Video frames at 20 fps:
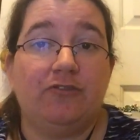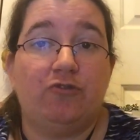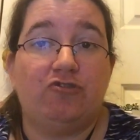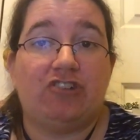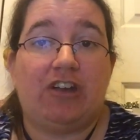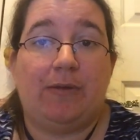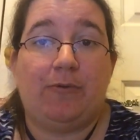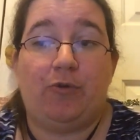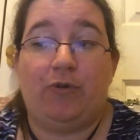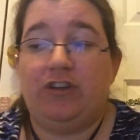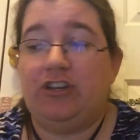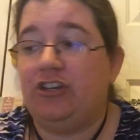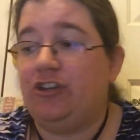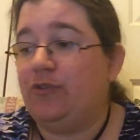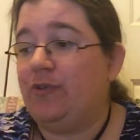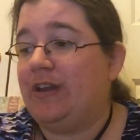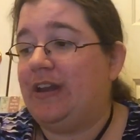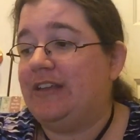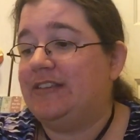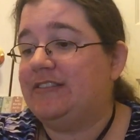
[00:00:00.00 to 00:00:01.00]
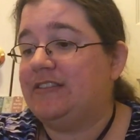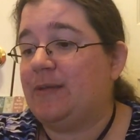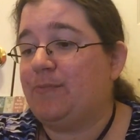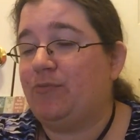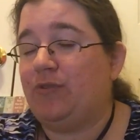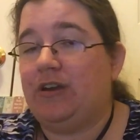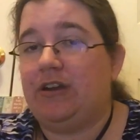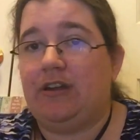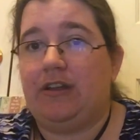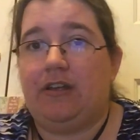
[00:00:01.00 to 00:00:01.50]
which I'm going to do in a
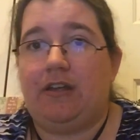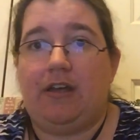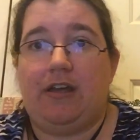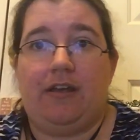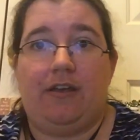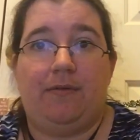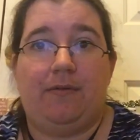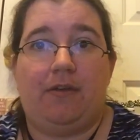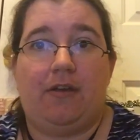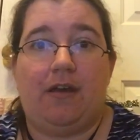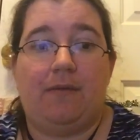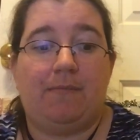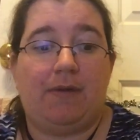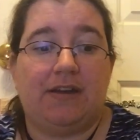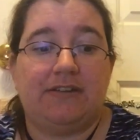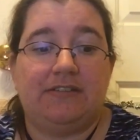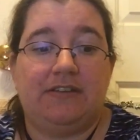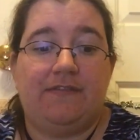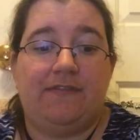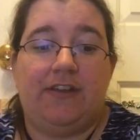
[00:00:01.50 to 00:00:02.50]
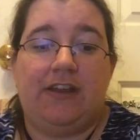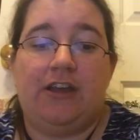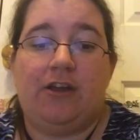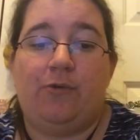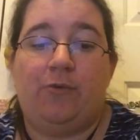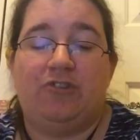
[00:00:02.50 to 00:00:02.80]
separate unboxing video,